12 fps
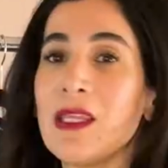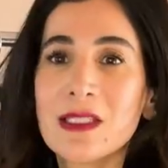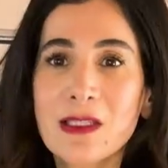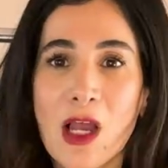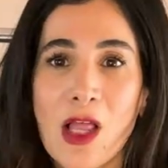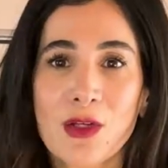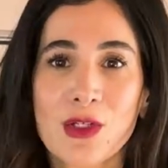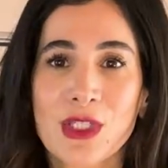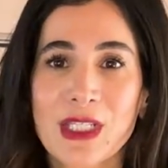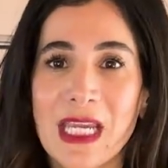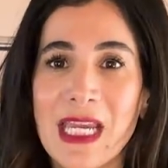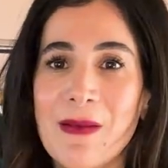this color
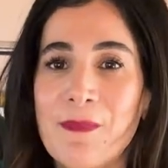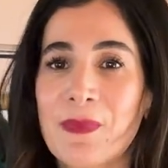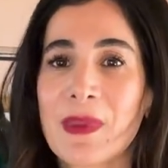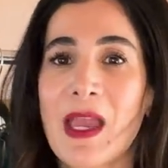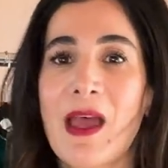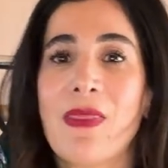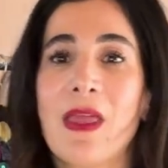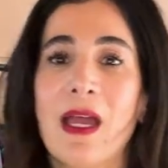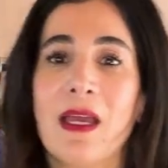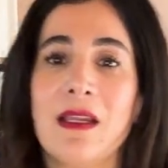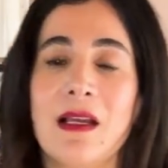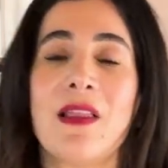scheme. And
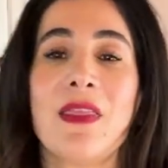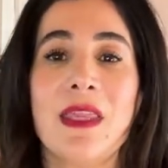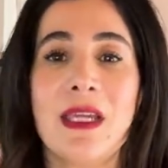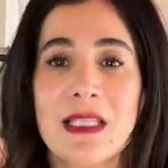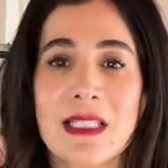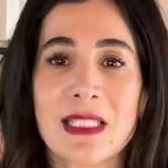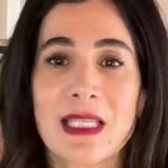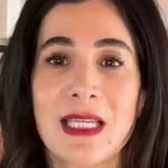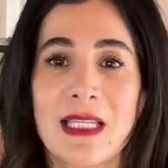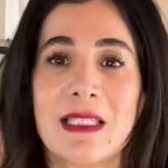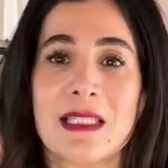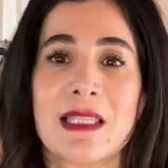then this
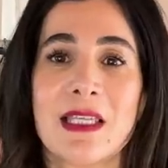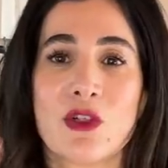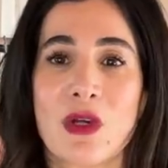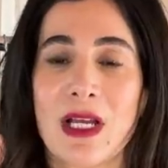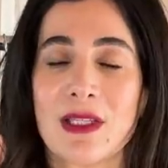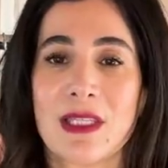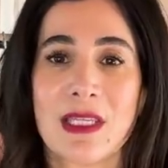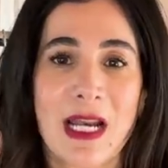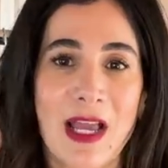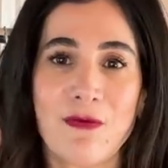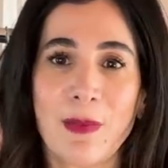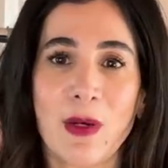is the dress that
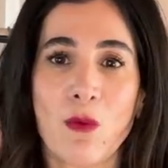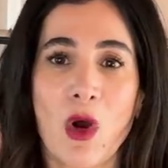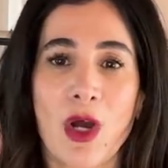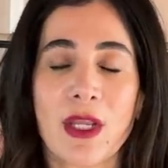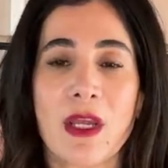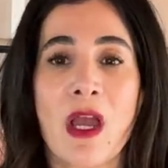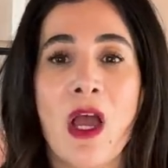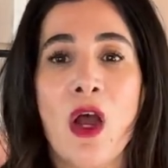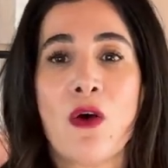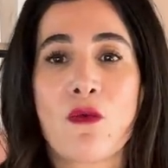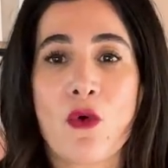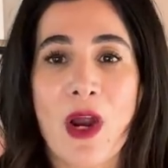I've been wanting
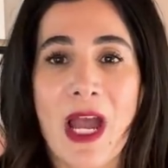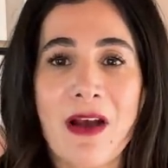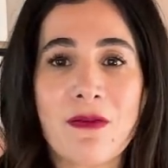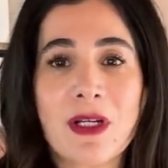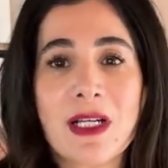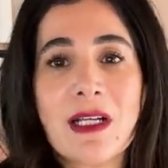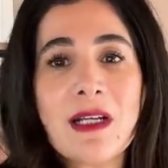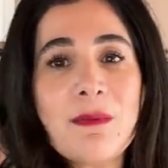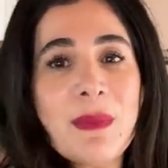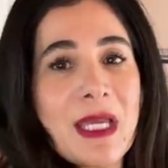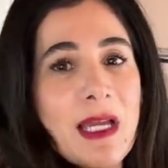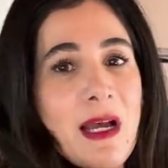forever
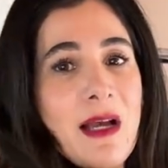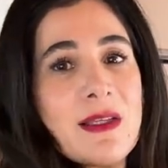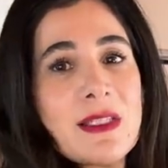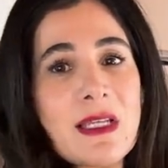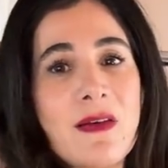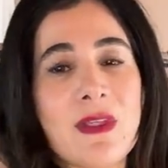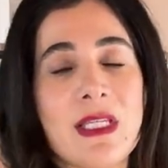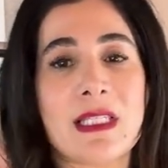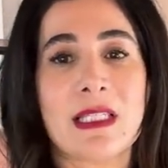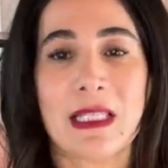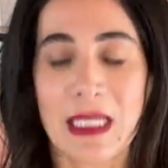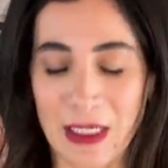because of these
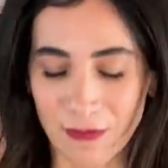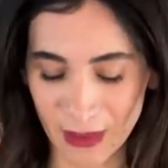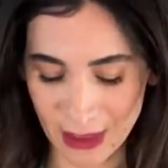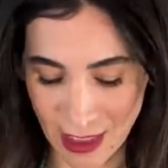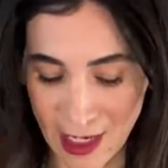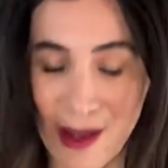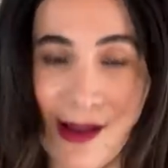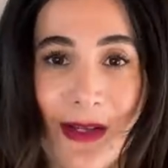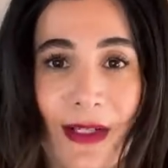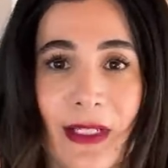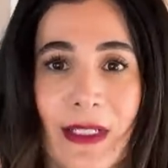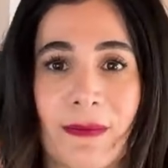sleeves.
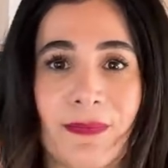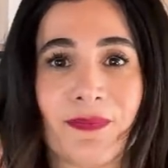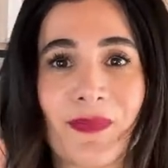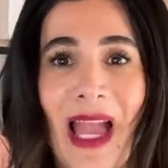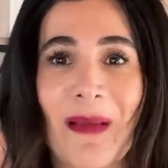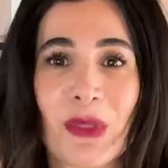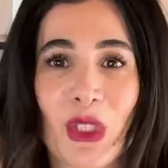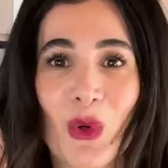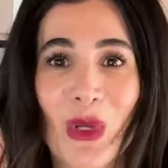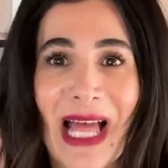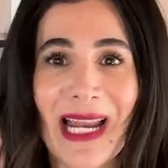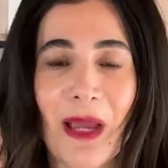And I'm so
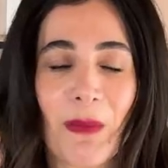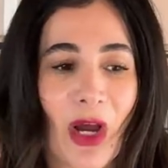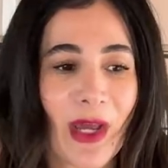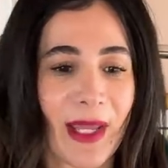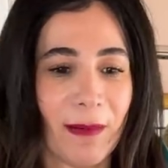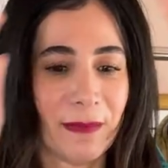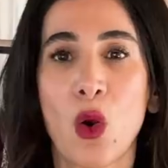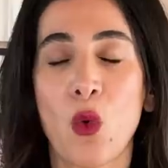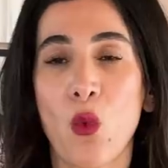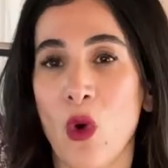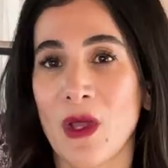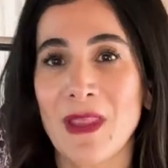glad I bought it.
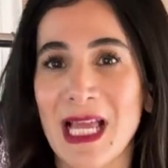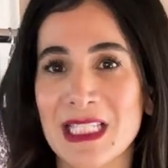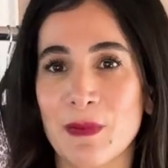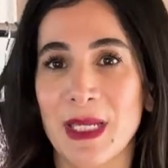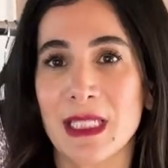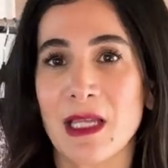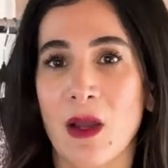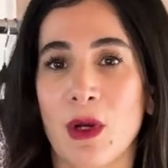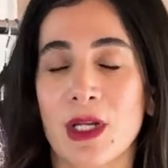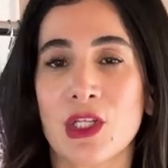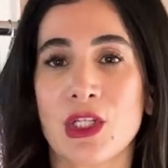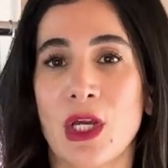One last piece I want
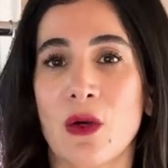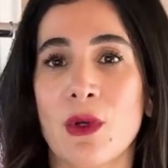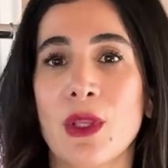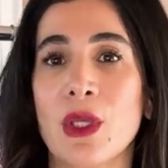to share with